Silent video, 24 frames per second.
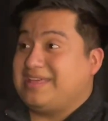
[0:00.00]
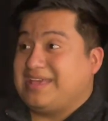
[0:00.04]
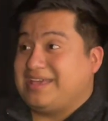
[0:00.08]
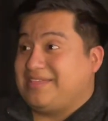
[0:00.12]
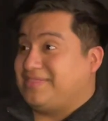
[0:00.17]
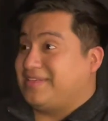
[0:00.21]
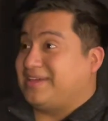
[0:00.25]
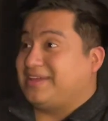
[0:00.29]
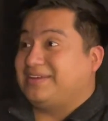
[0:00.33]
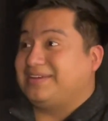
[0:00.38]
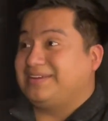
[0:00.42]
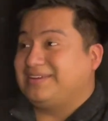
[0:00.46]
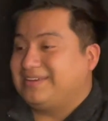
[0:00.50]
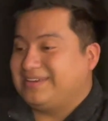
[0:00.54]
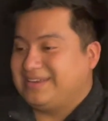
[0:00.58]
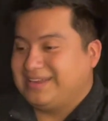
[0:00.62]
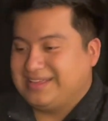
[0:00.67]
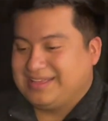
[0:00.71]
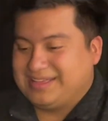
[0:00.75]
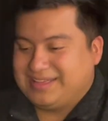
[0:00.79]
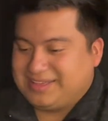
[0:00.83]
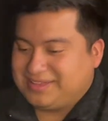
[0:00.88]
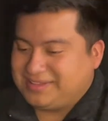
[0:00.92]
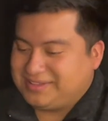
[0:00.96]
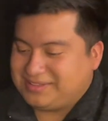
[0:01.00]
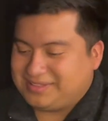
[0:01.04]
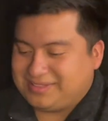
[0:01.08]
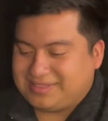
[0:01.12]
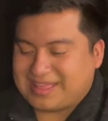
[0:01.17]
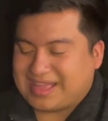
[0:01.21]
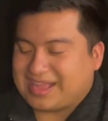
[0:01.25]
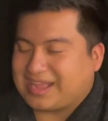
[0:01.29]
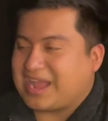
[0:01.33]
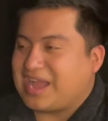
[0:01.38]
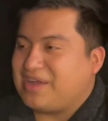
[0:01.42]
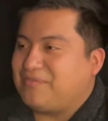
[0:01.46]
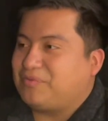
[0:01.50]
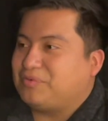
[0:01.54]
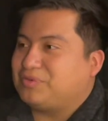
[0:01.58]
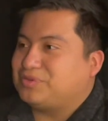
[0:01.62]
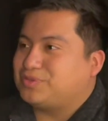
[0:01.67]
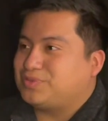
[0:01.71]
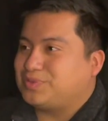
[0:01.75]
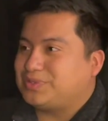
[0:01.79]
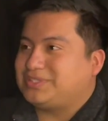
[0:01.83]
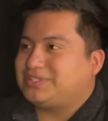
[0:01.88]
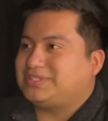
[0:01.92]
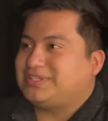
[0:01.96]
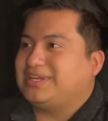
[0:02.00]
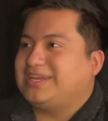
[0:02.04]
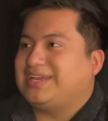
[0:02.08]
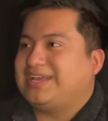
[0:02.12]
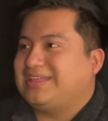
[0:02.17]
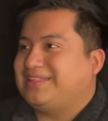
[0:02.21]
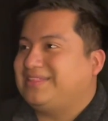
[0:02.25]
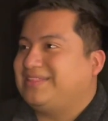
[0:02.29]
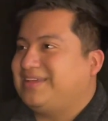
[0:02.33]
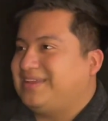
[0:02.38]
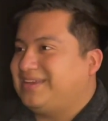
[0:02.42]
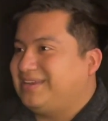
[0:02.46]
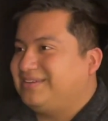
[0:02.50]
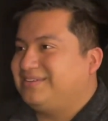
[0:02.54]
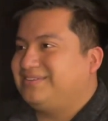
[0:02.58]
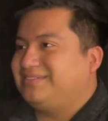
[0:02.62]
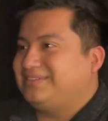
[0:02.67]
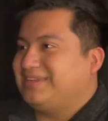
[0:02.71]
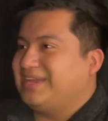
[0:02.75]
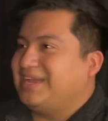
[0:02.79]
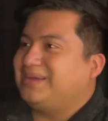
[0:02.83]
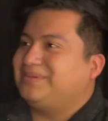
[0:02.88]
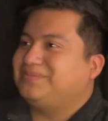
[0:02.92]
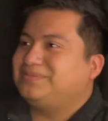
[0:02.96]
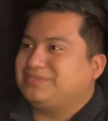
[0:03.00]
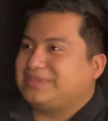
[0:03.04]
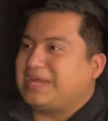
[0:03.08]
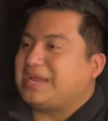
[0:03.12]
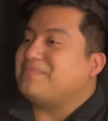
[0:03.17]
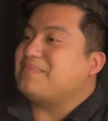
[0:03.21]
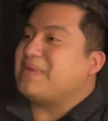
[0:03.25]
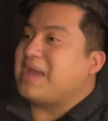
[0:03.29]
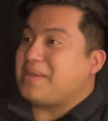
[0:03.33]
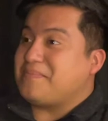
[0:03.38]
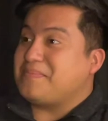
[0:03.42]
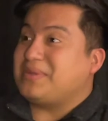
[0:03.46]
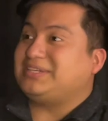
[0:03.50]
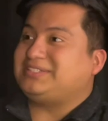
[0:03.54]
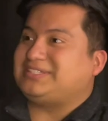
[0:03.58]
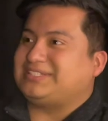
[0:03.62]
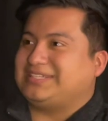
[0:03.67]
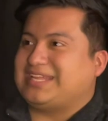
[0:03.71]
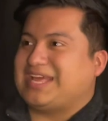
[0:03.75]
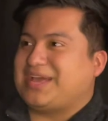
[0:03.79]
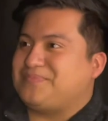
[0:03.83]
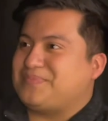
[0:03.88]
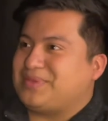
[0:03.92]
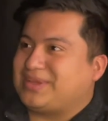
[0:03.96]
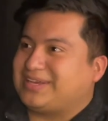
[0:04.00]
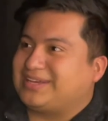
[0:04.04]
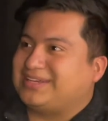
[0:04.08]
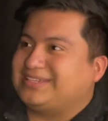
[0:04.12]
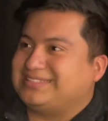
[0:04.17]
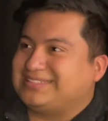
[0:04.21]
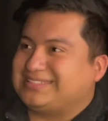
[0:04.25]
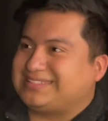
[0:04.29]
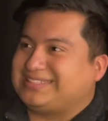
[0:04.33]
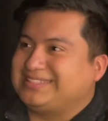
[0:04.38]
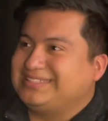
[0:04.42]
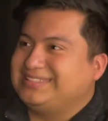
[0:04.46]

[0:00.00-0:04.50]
And then that combo switched it. And then, yeah. So I mentioned that because